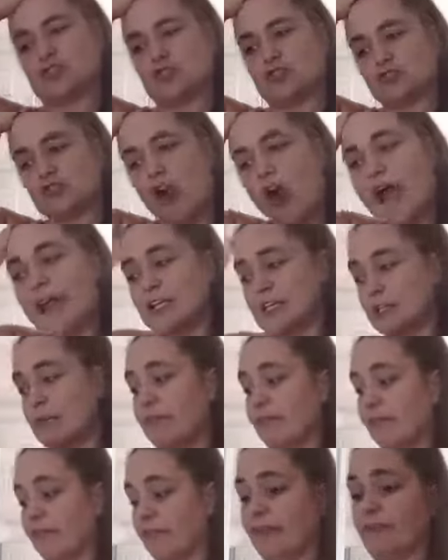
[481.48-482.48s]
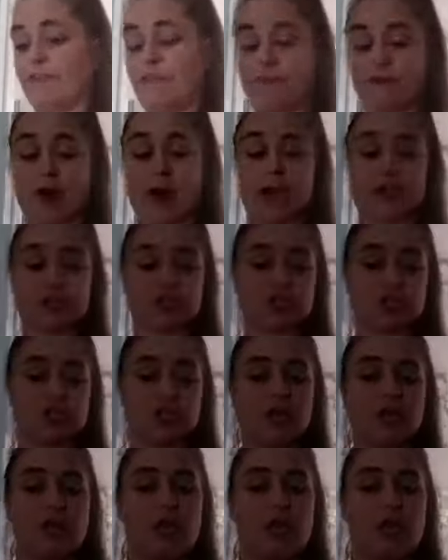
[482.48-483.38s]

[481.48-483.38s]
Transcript: Try and do everything fresh.